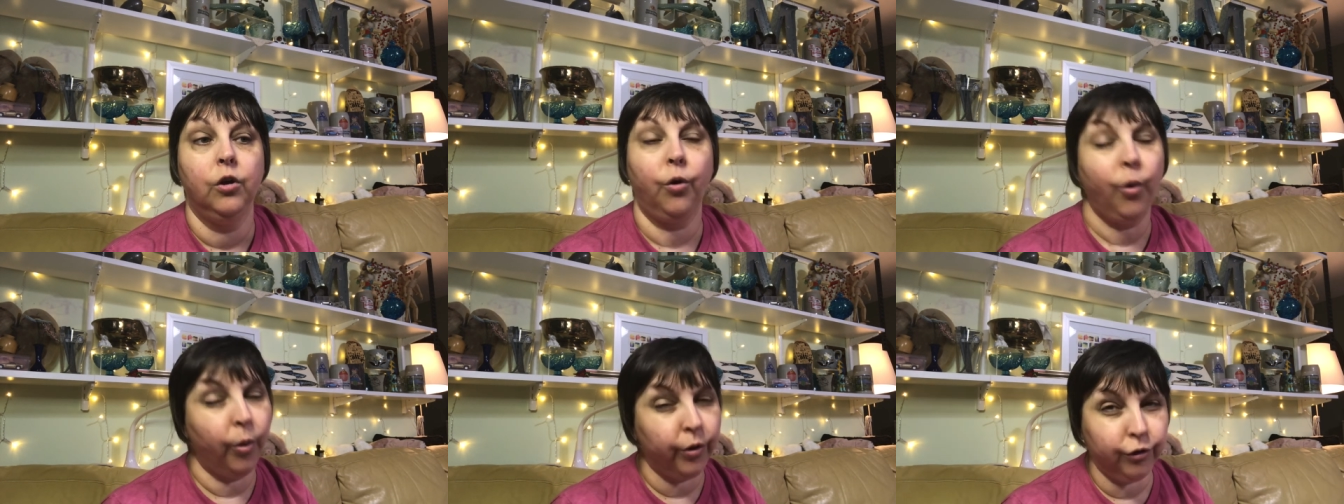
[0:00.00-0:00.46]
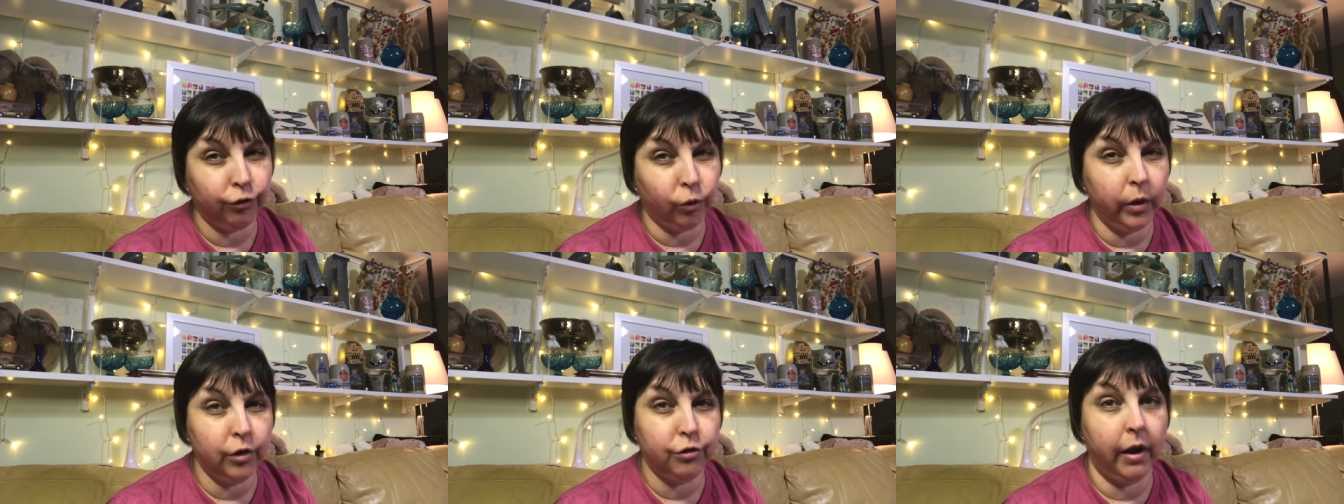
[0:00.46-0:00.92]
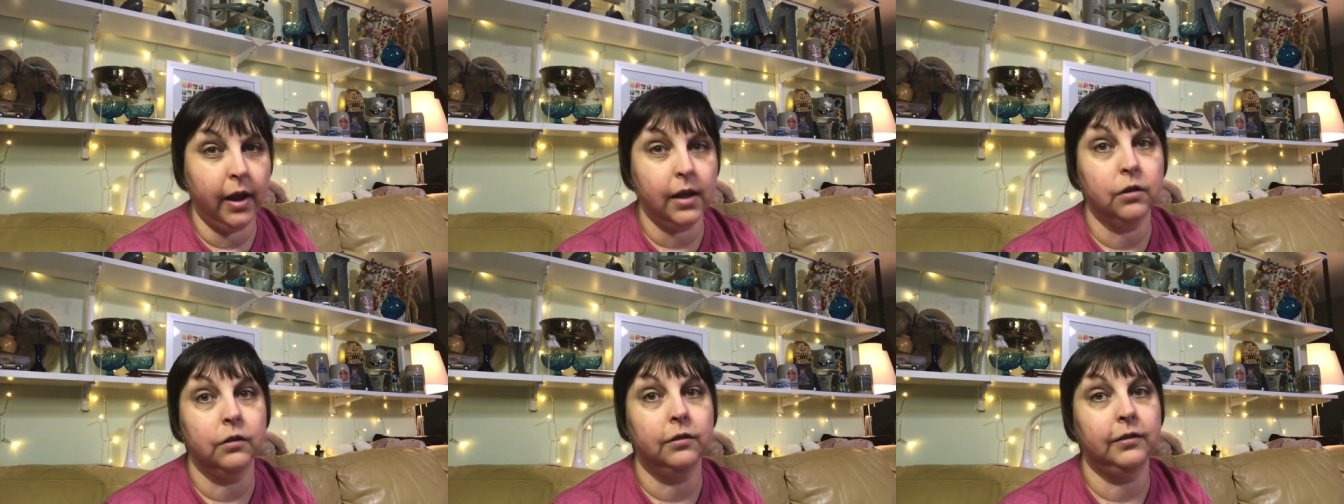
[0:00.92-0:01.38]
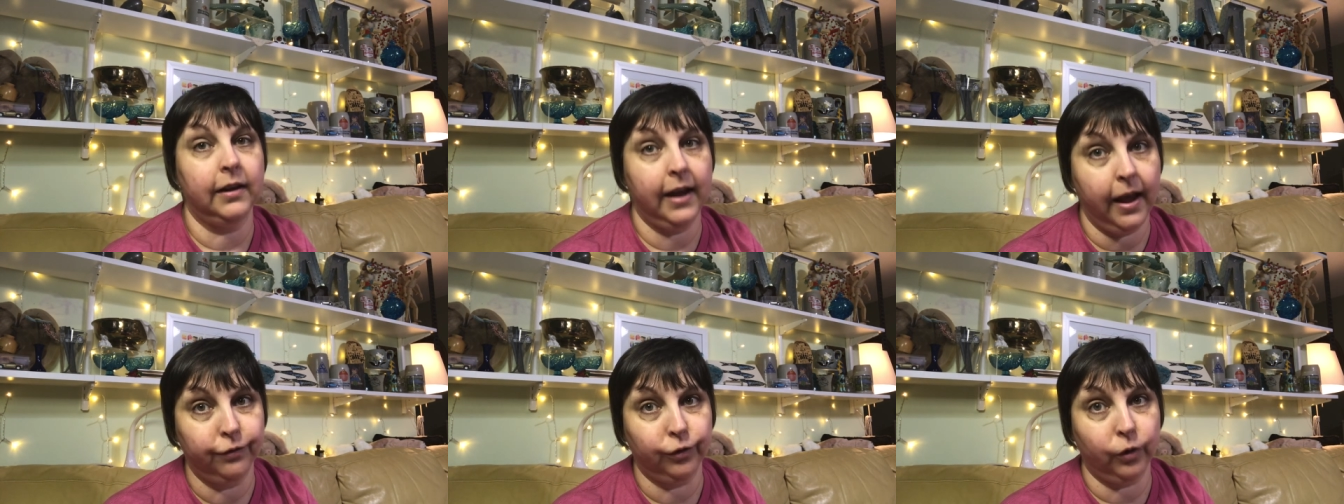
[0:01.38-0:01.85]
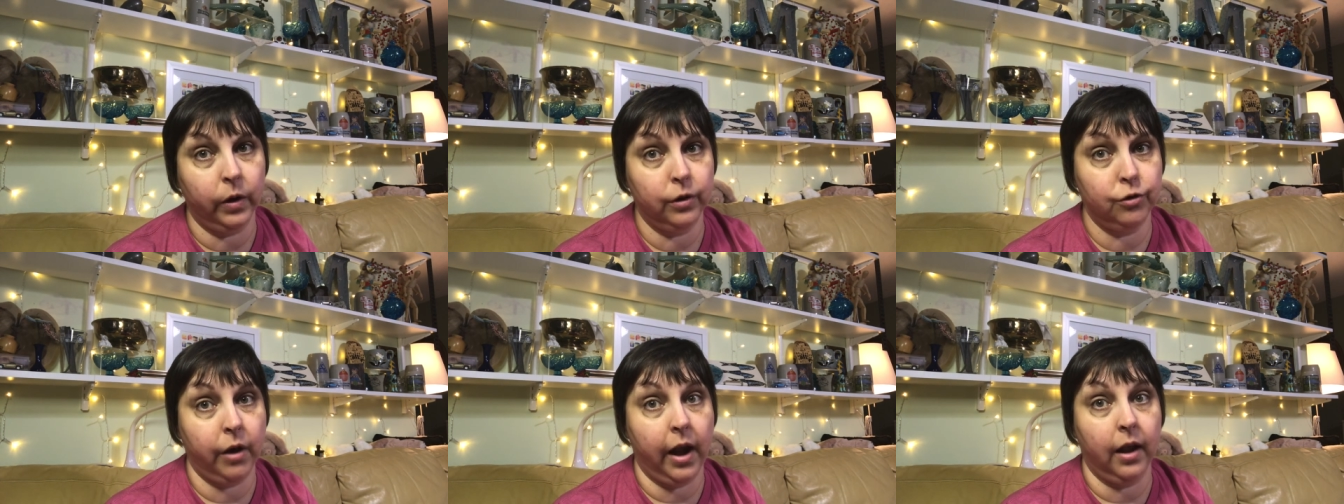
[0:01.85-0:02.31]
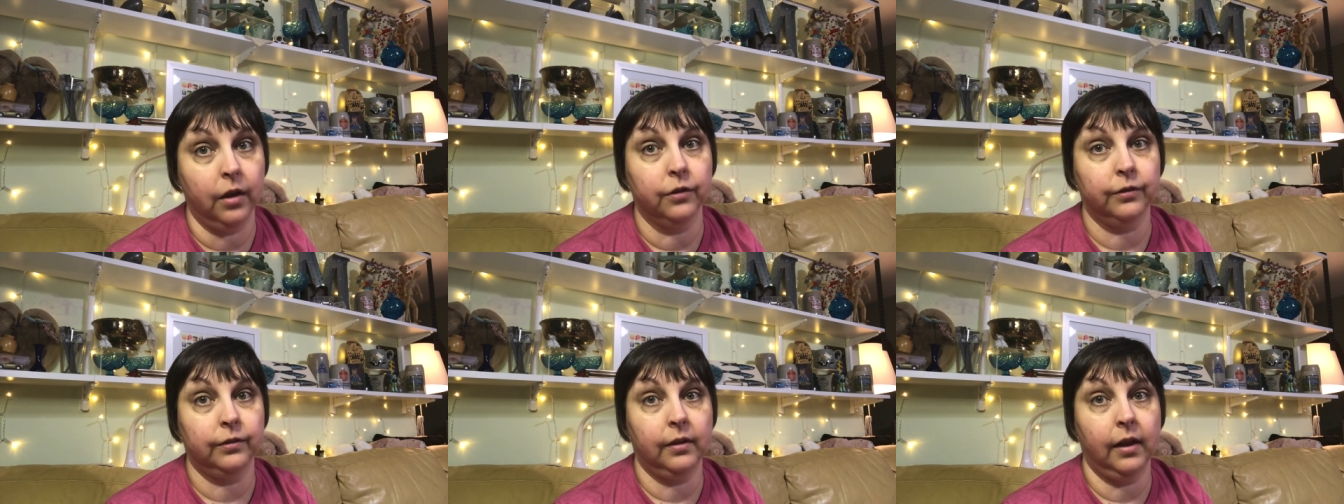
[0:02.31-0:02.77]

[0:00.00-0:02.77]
quarter square triangles and half square triangles